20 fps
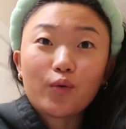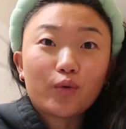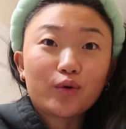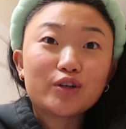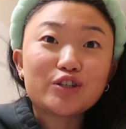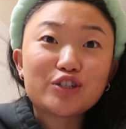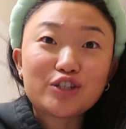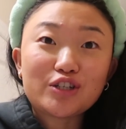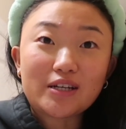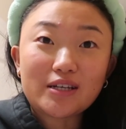
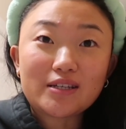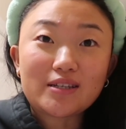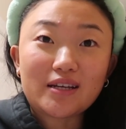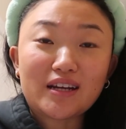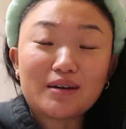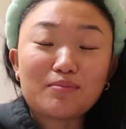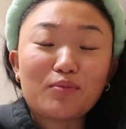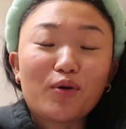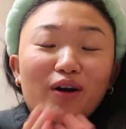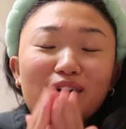orangeness
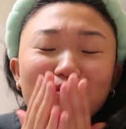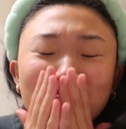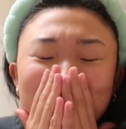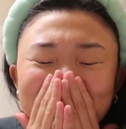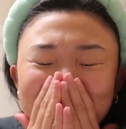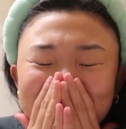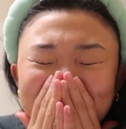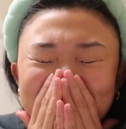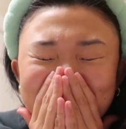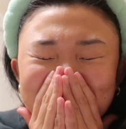anymore.
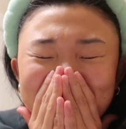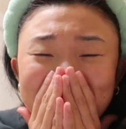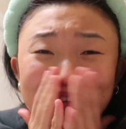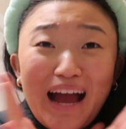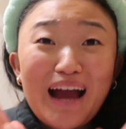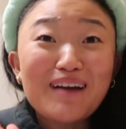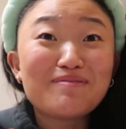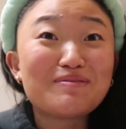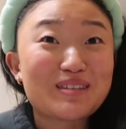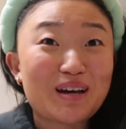
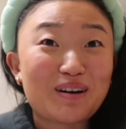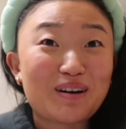I'm so